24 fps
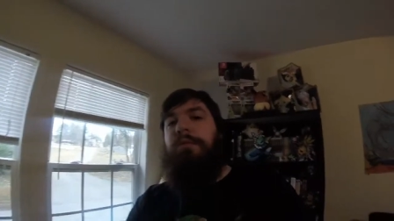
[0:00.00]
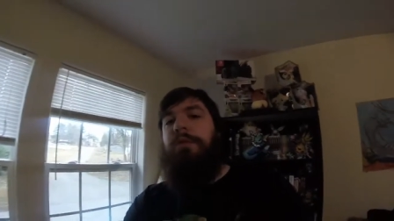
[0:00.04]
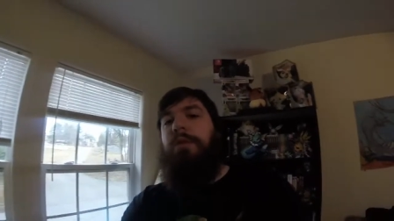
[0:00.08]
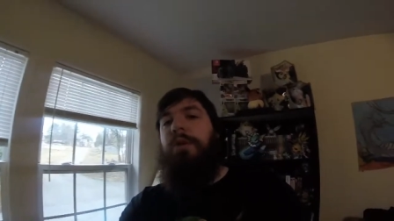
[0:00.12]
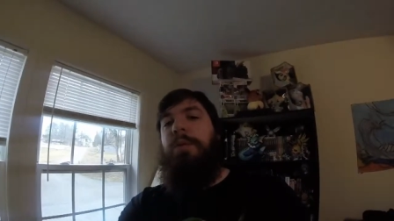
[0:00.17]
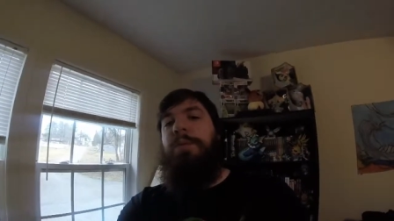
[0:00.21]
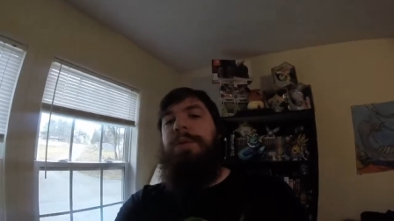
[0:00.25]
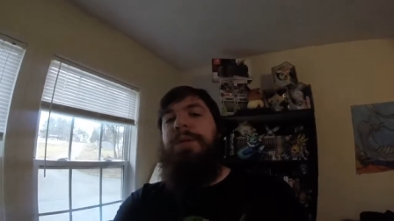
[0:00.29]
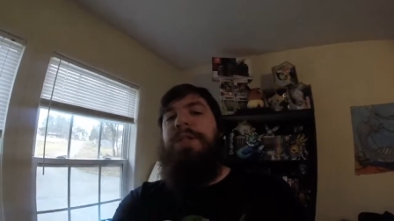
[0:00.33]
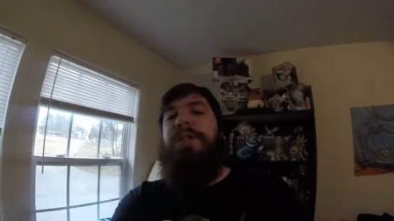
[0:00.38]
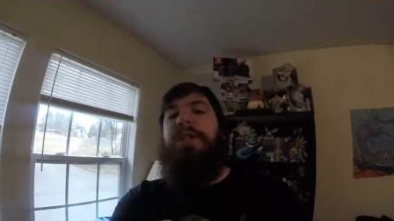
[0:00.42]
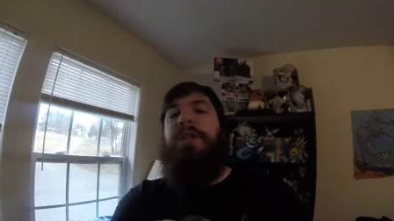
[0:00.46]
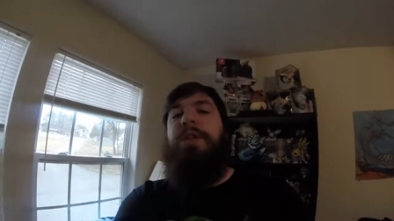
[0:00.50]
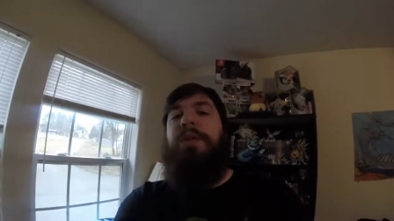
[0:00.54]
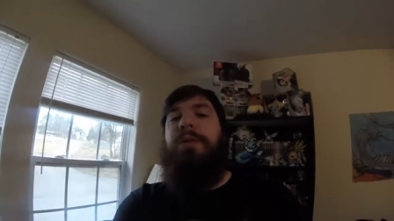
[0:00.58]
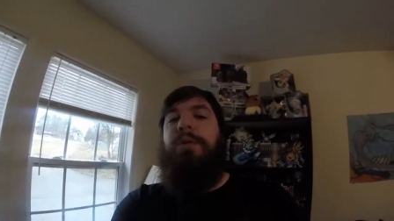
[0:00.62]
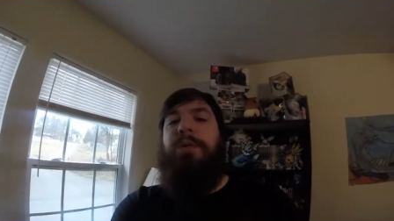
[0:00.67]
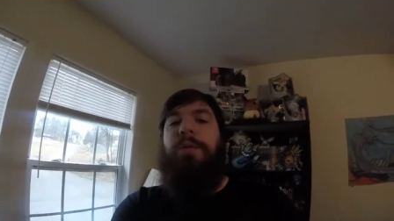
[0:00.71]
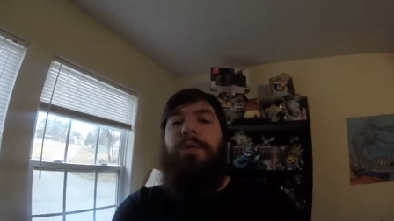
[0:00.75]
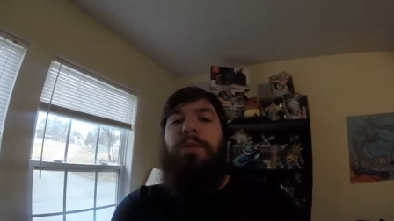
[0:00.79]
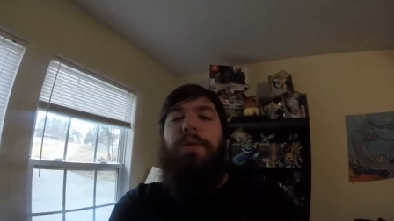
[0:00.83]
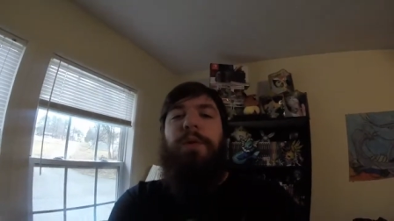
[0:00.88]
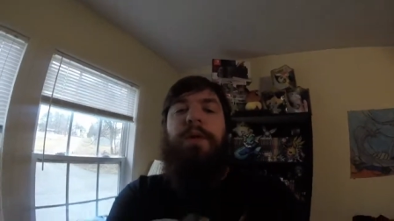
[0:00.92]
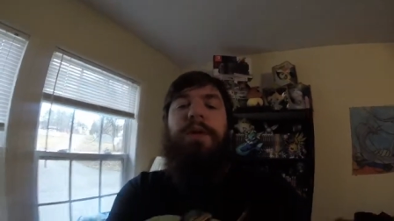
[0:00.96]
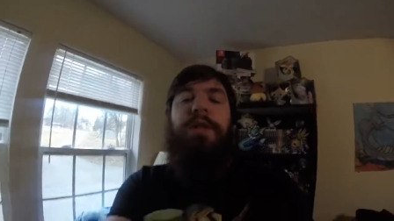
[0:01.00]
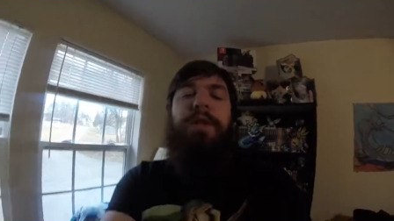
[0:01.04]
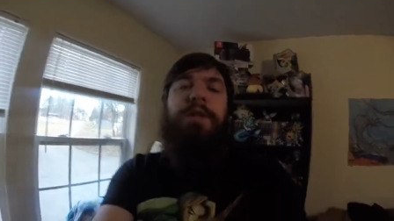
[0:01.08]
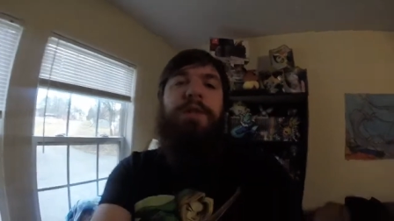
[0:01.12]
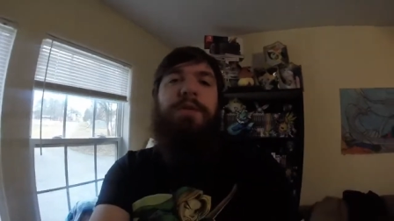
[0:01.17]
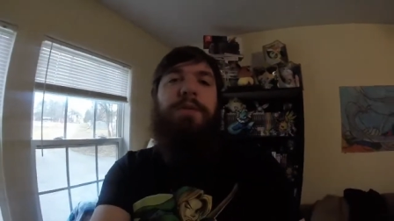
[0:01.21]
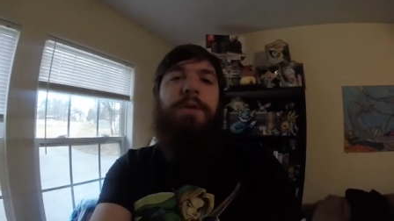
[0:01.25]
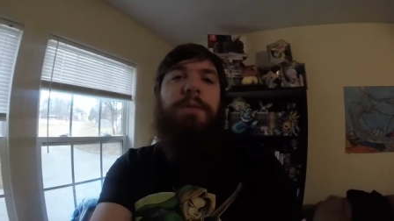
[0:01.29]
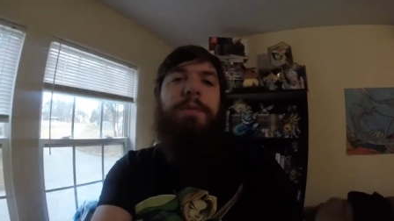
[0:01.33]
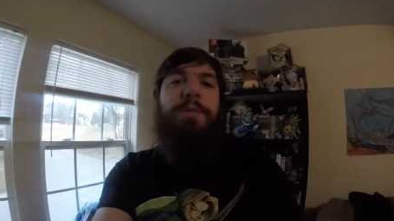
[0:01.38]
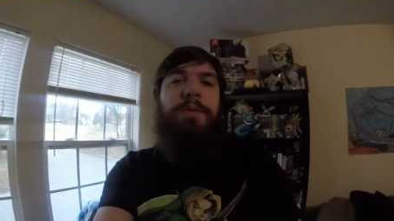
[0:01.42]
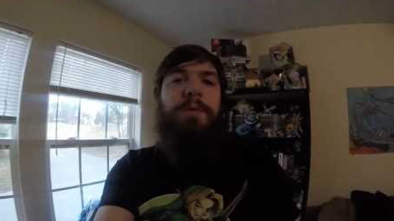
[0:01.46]
Hope to see you in one of these
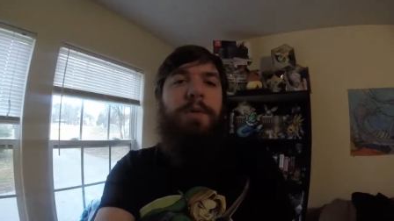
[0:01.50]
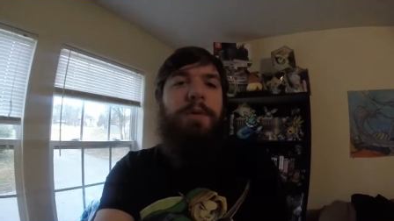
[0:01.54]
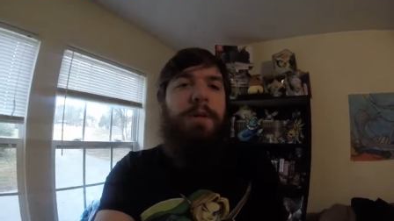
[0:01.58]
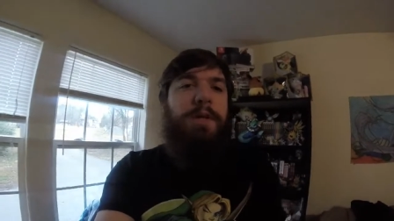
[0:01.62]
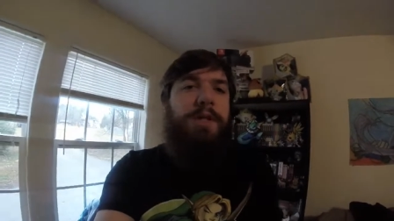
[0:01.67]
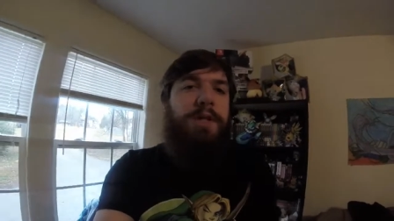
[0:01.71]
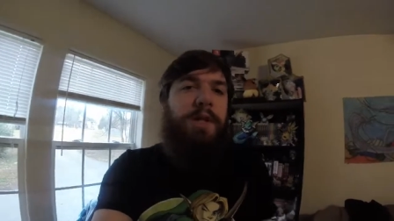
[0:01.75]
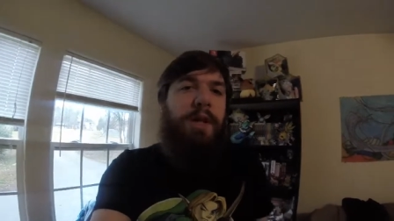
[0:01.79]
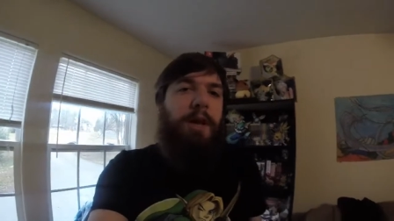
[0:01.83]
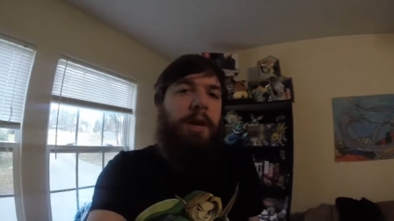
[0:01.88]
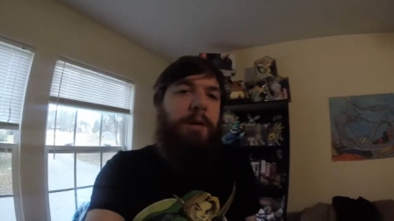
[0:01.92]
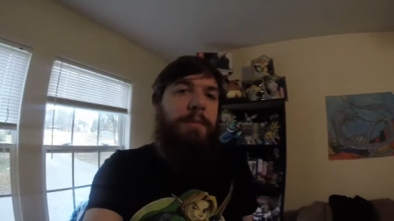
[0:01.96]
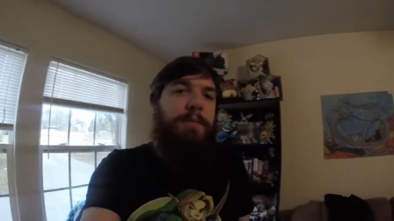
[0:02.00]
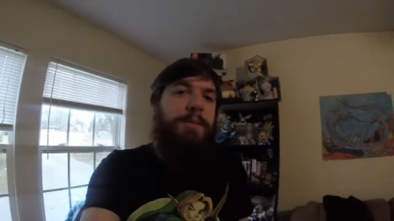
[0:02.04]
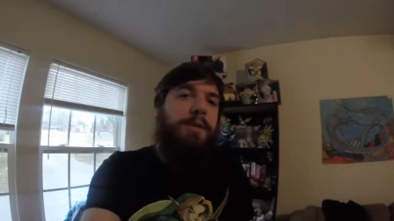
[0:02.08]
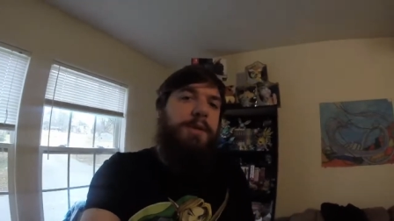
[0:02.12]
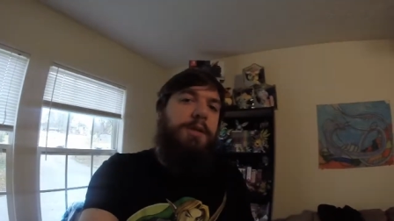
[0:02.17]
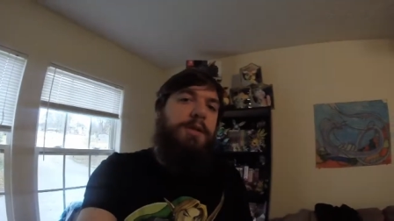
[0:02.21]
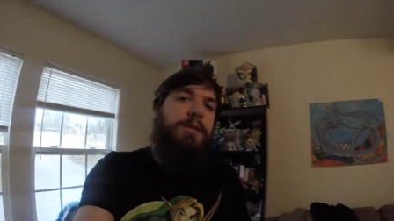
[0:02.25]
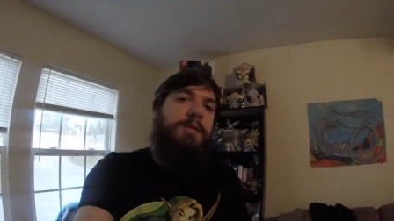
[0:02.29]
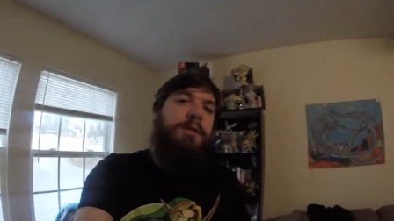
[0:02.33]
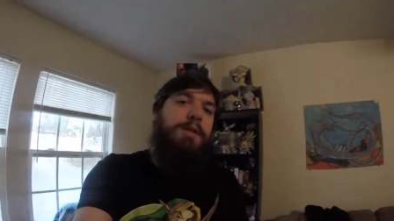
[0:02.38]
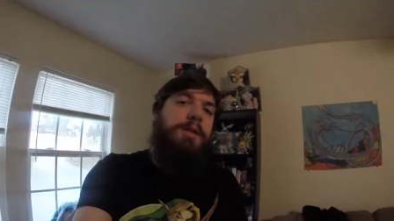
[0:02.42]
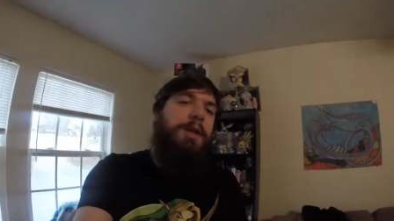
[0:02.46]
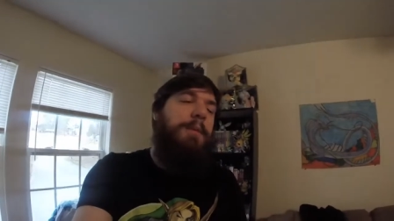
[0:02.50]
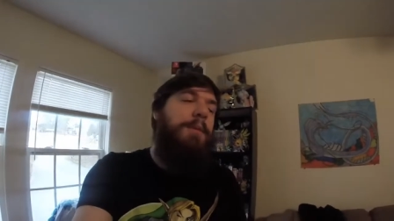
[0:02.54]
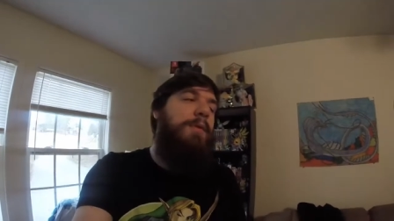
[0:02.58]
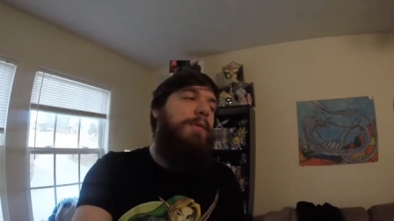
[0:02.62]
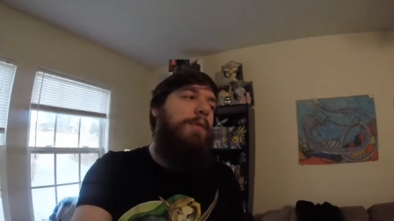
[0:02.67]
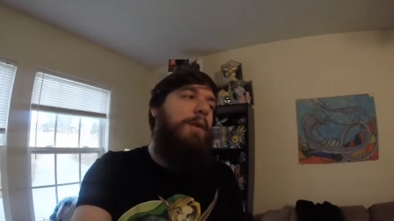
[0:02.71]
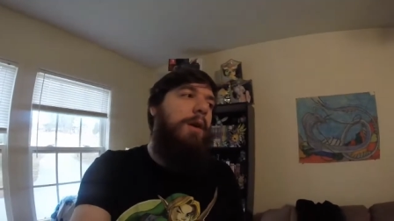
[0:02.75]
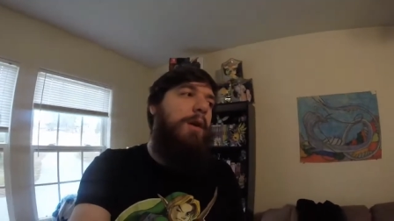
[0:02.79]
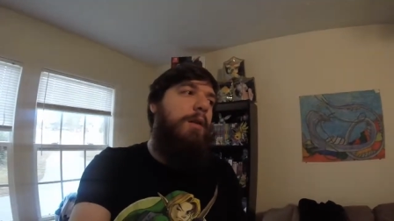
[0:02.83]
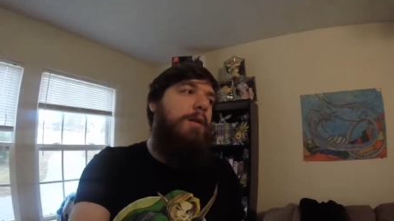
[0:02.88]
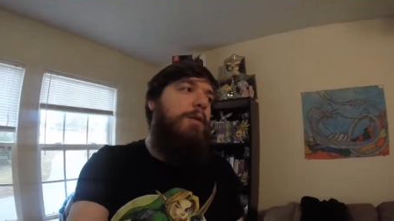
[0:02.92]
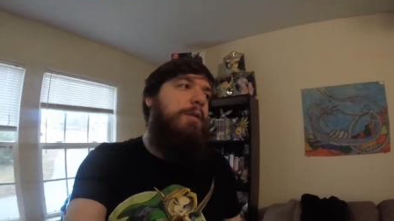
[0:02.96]
streams one of these times. That'd
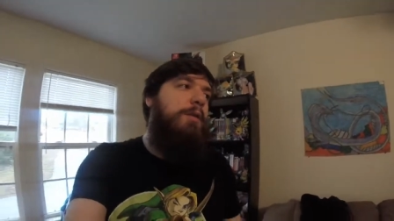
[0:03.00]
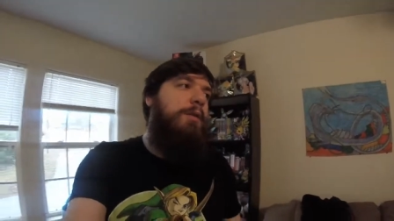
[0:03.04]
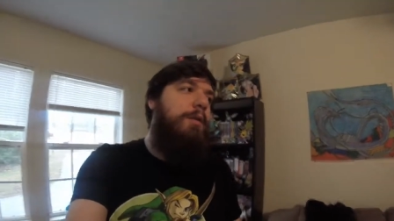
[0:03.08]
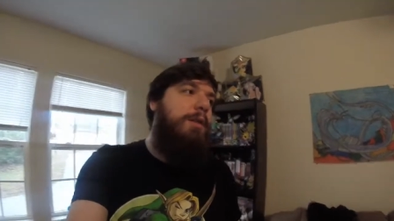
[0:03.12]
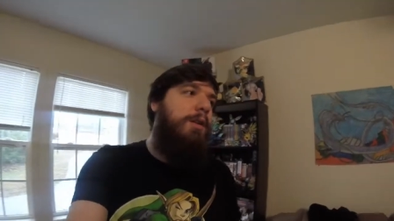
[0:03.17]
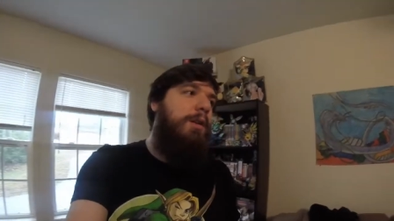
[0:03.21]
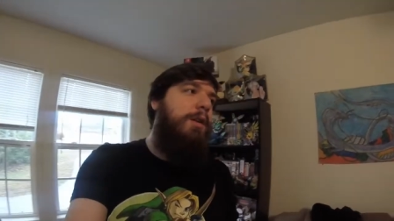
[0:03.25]
be fun.